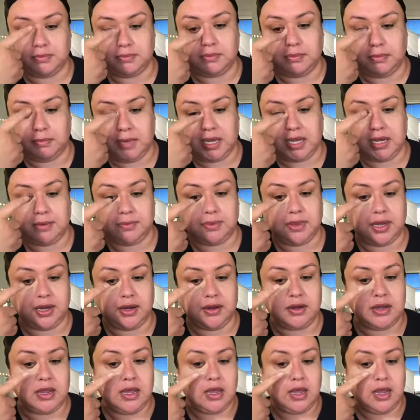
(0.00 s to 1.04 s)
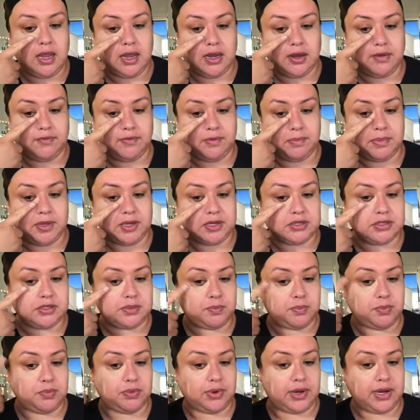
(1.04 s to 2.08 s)
makeup there and then from there
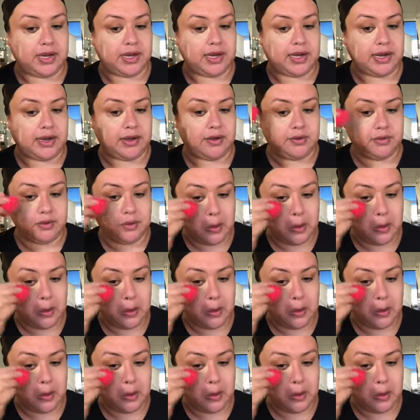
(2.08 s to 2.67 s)
spread it out.